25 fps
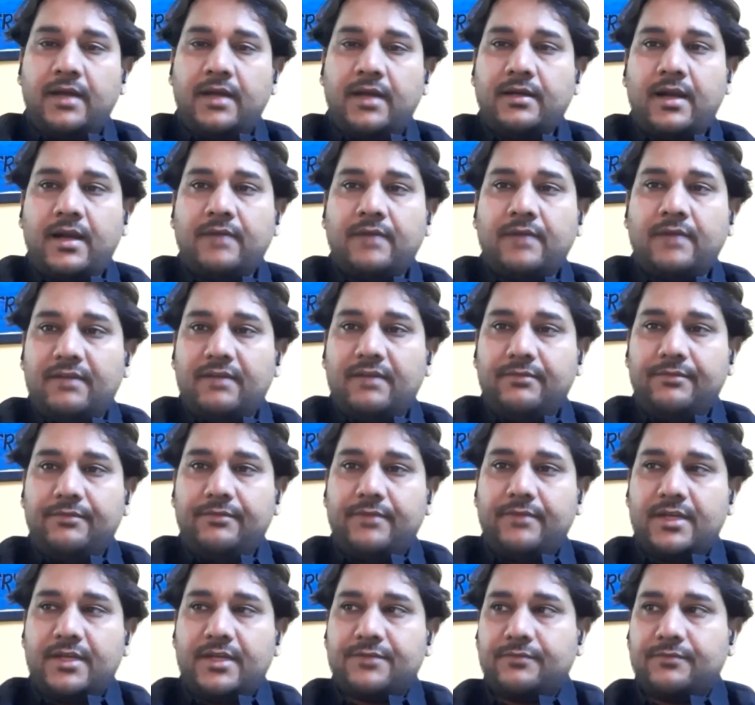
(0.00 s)
and while we
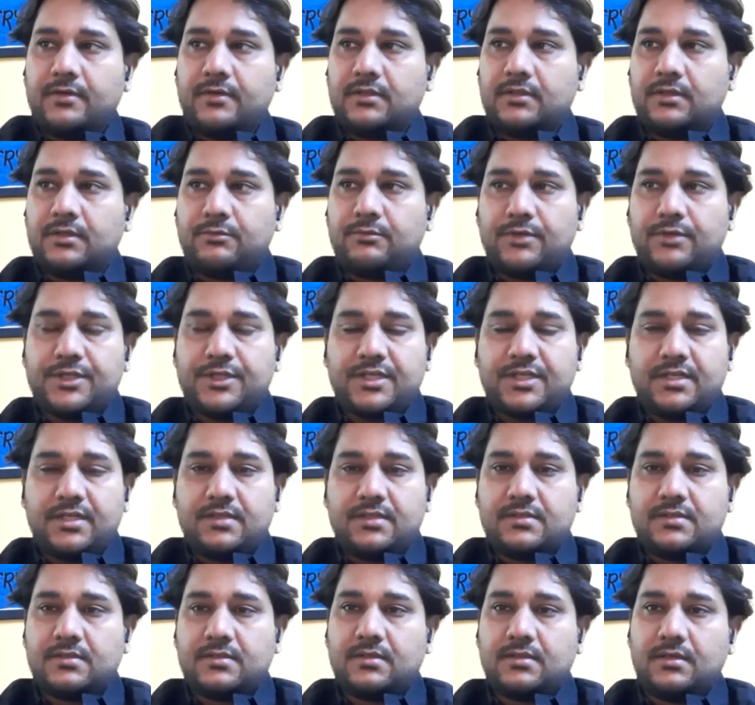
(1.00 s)
wait for the
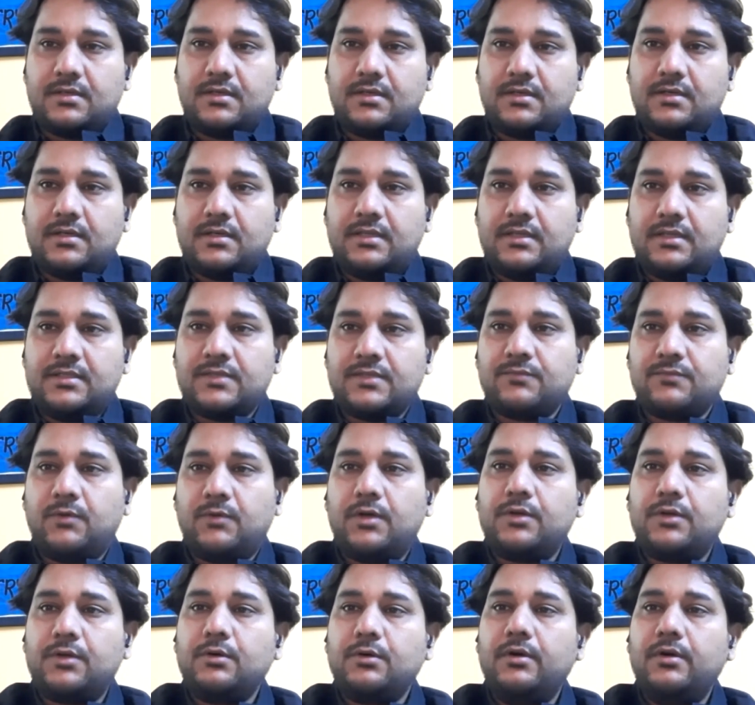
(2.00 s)
questions, I just
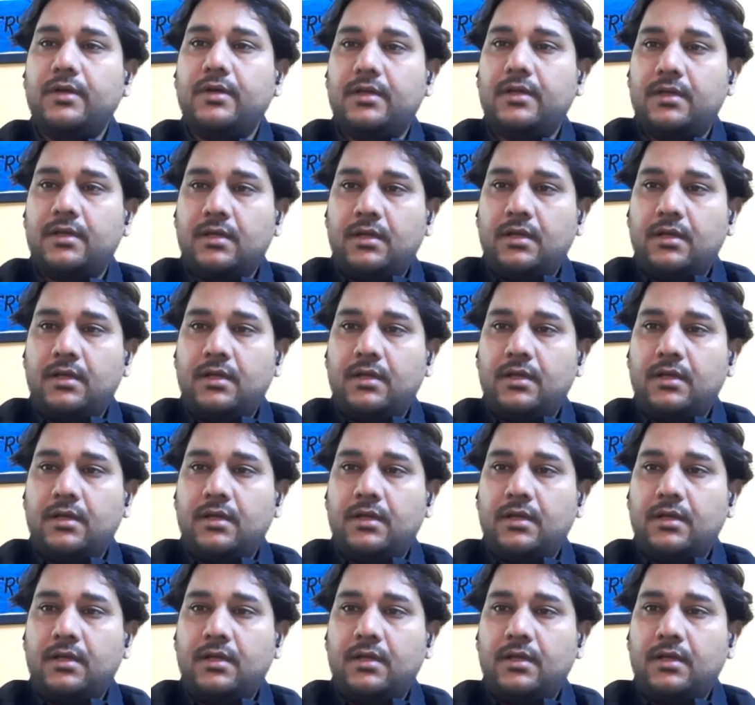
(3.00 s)
want to